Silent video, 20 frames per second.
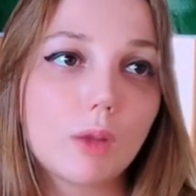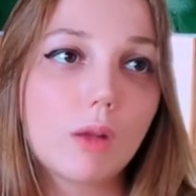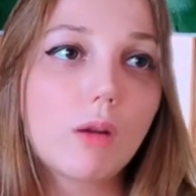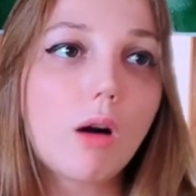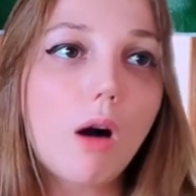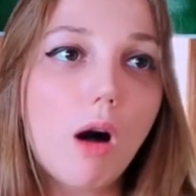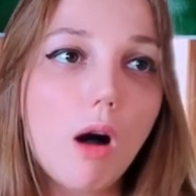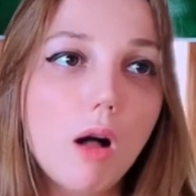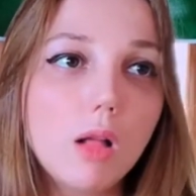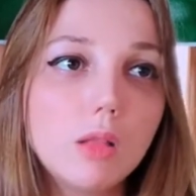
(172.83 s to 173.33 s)

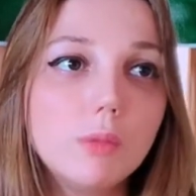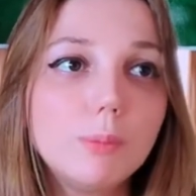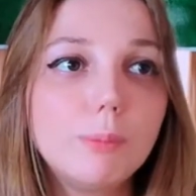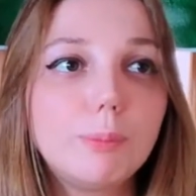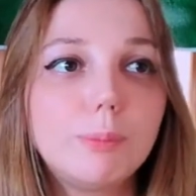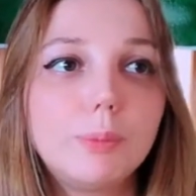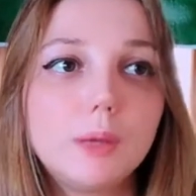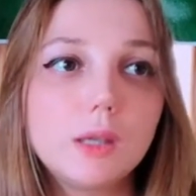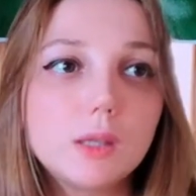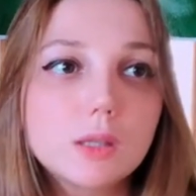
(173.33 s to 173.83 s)
calm,
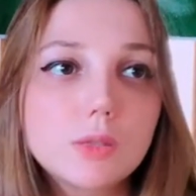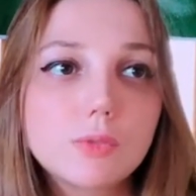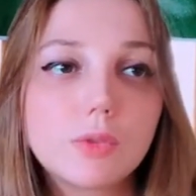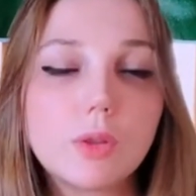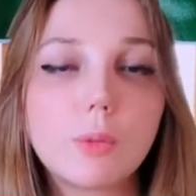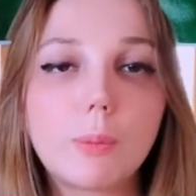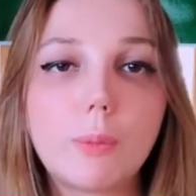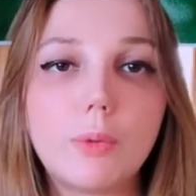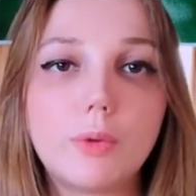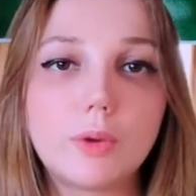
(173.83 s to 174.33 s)

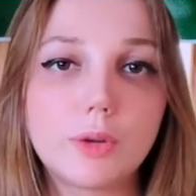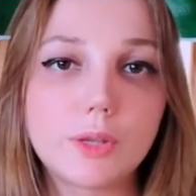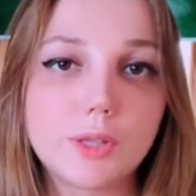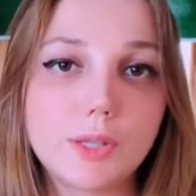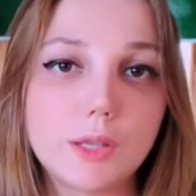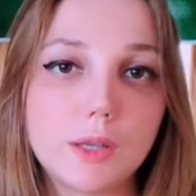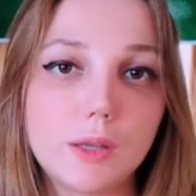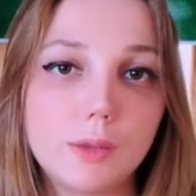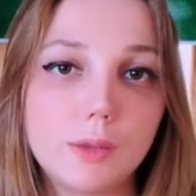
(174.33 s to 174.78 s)
peaceful person.